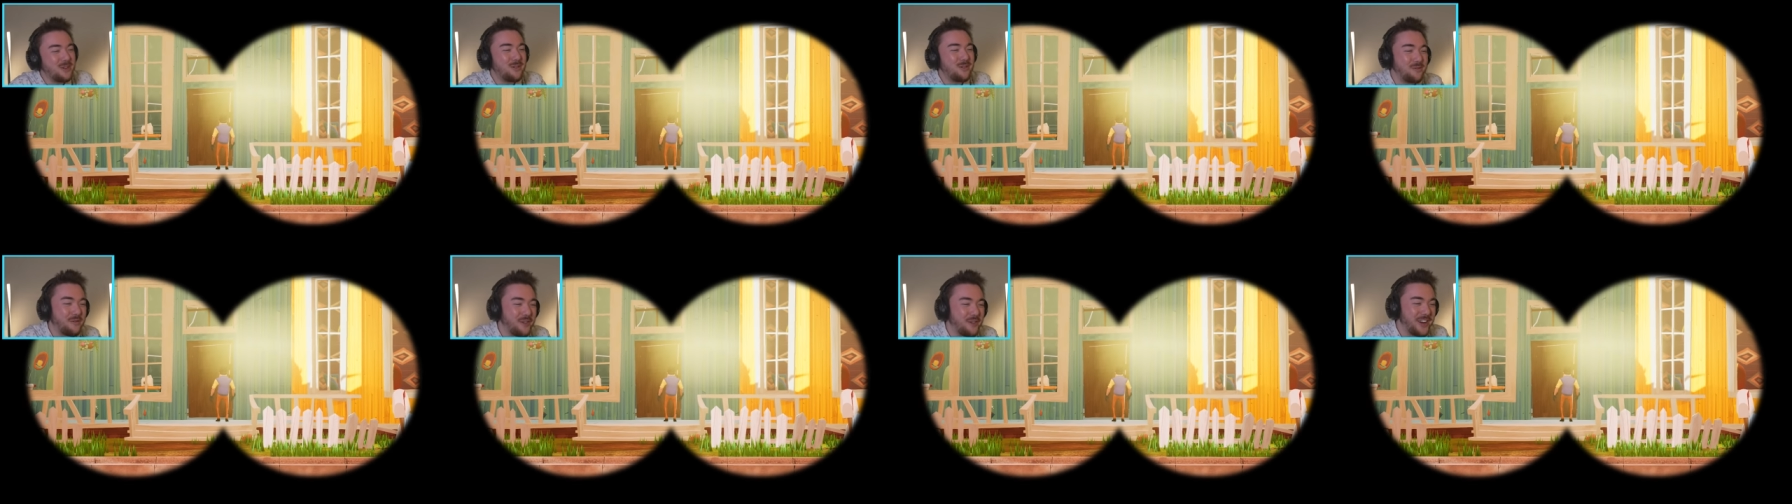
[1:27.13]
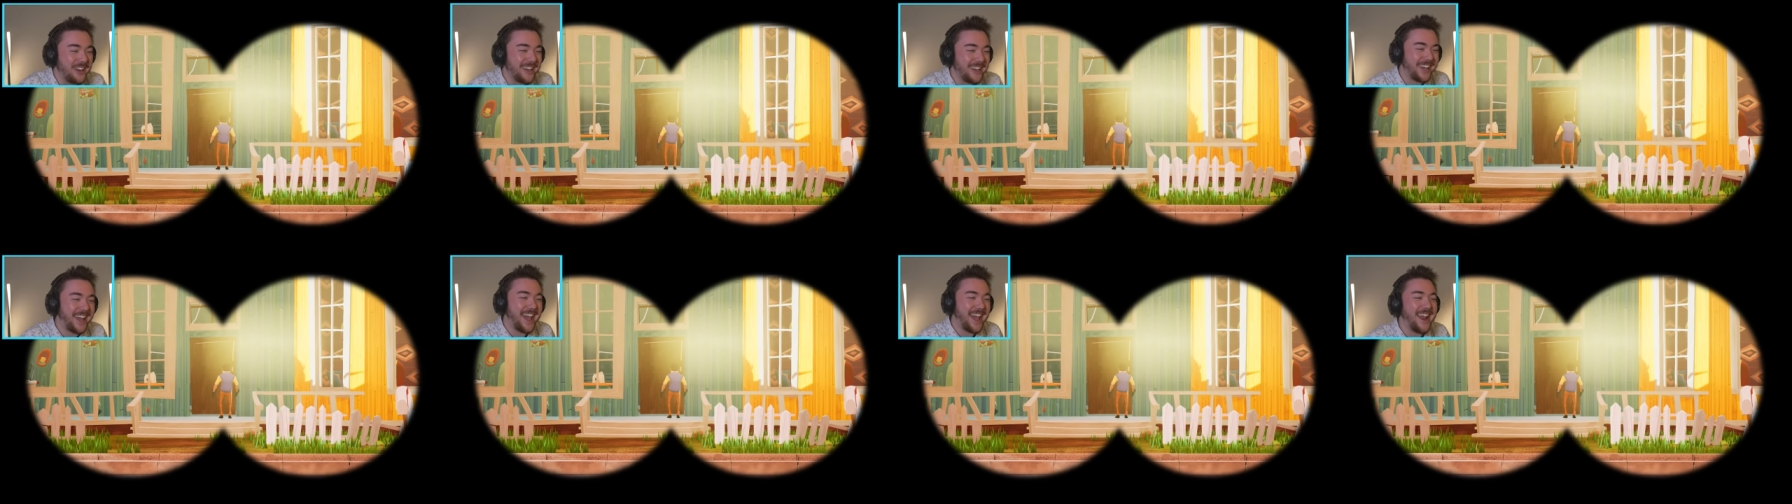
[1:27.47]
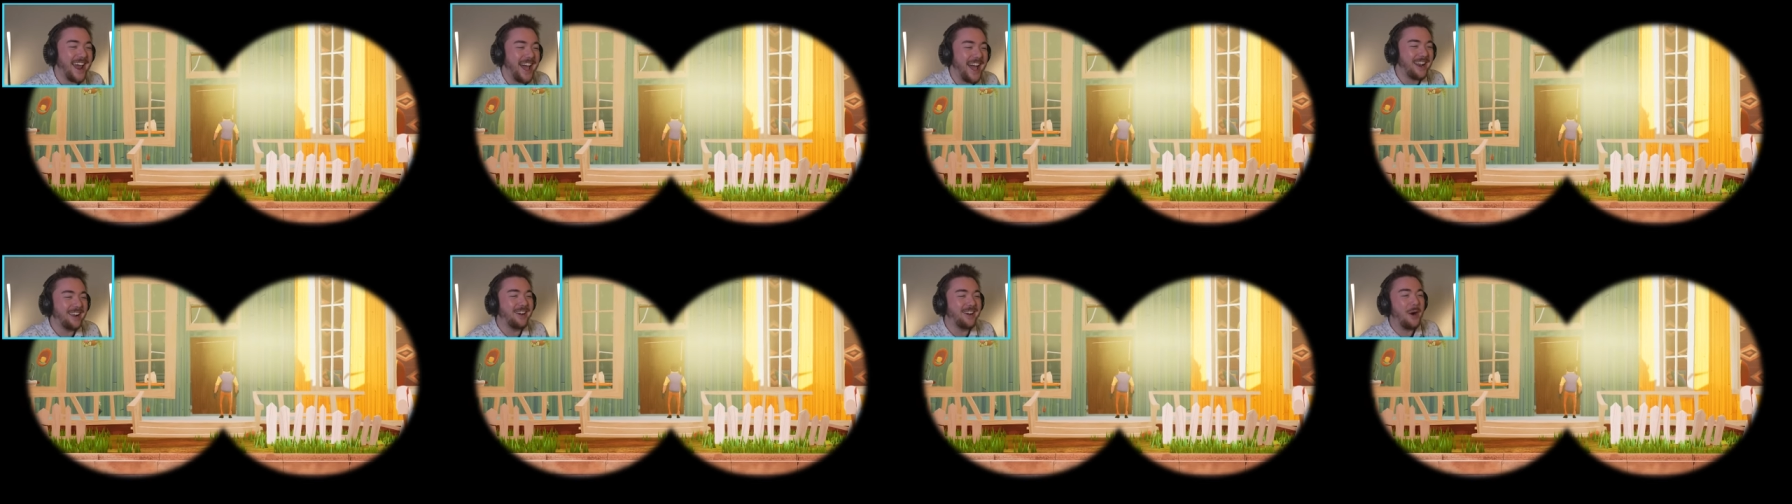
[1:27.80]
you forget
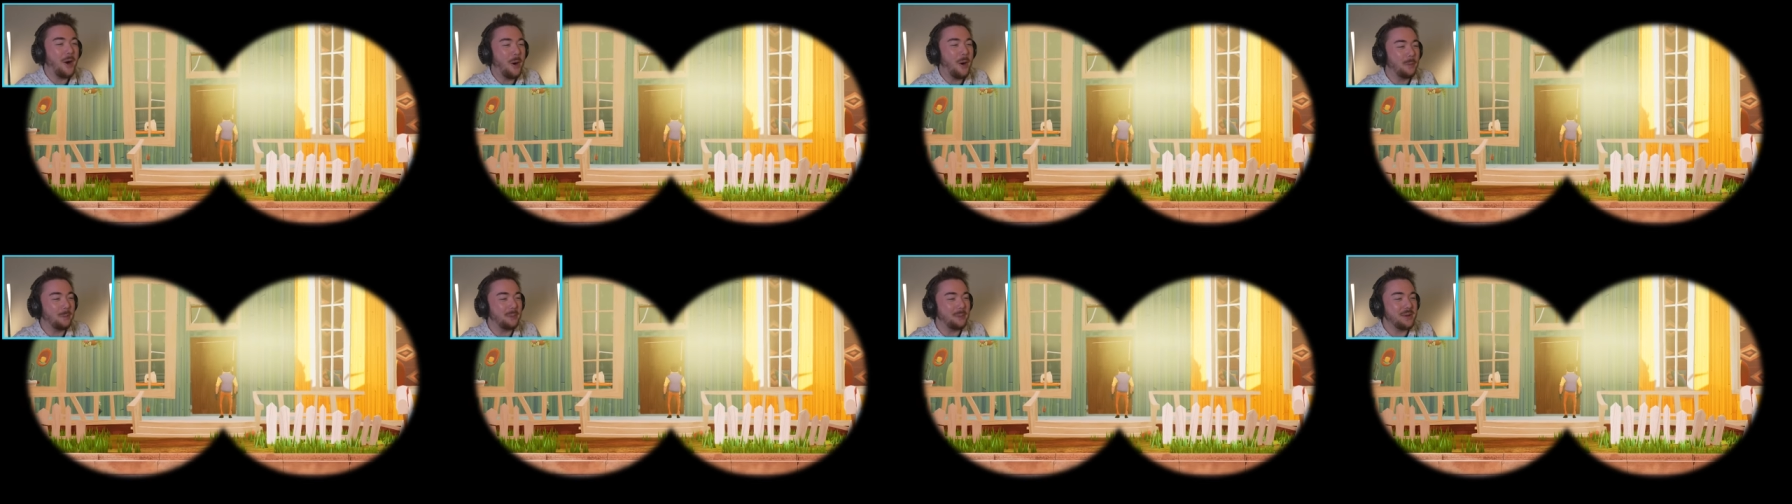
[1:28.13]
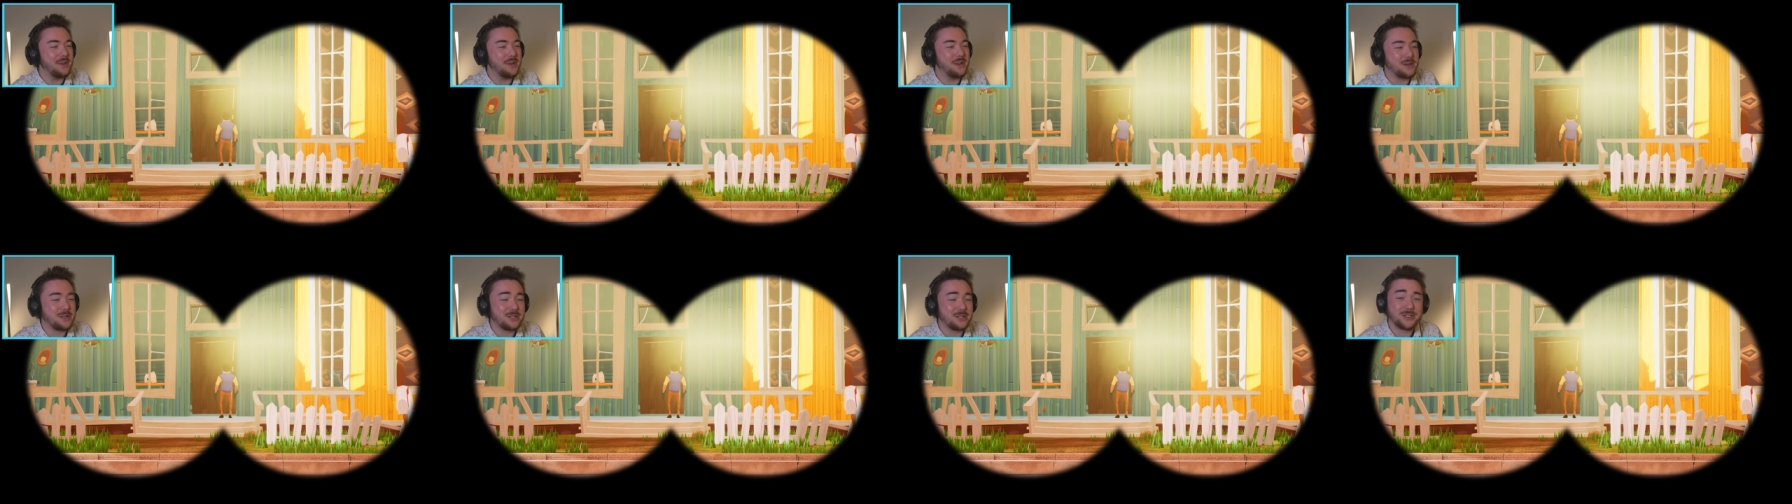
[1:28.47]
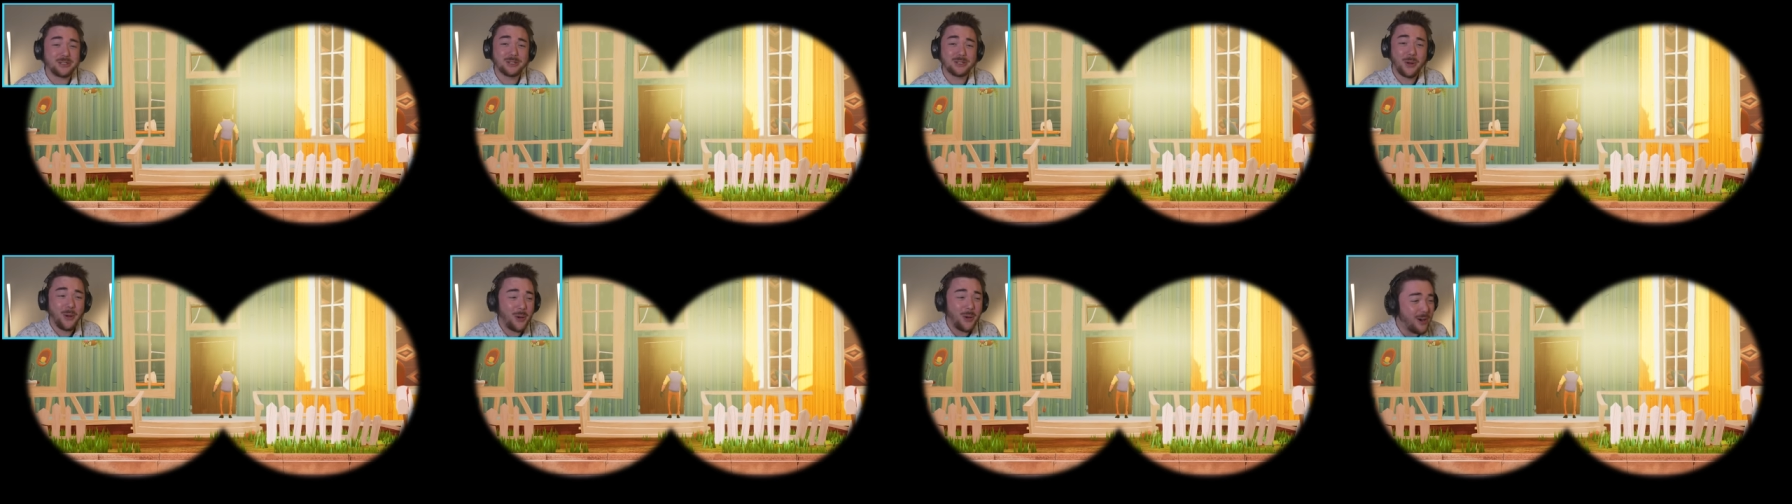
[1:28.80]
how to open your
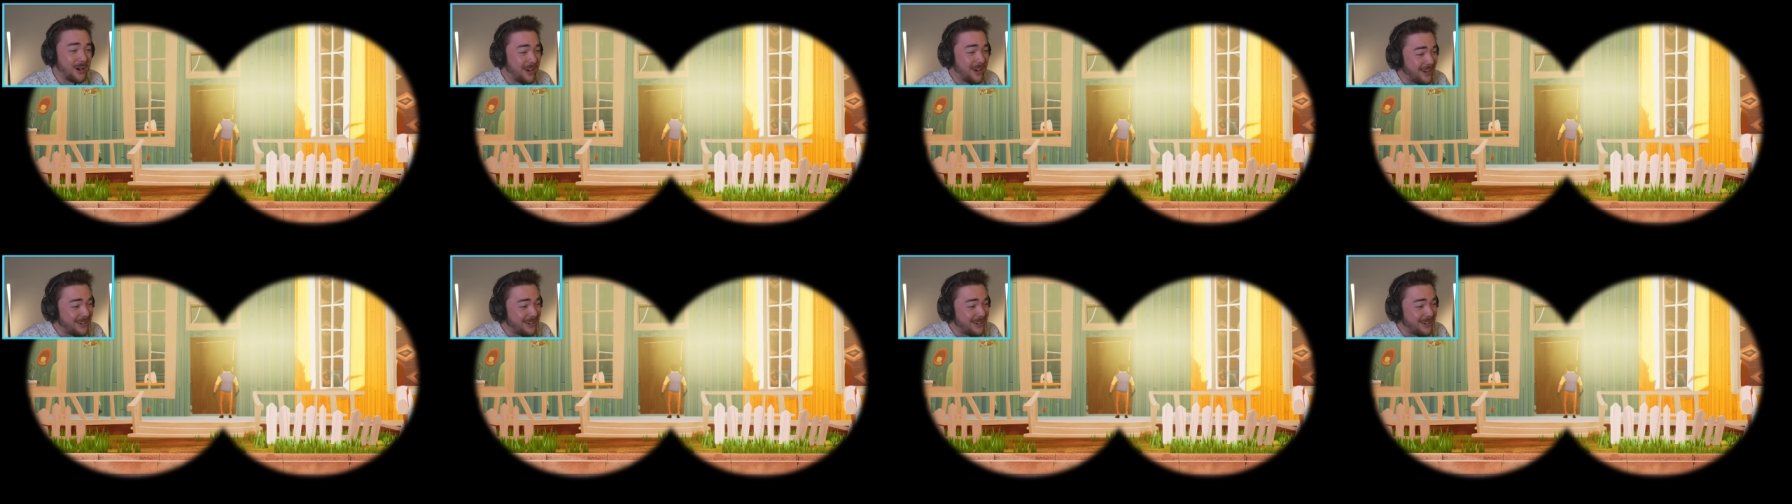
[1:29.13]
door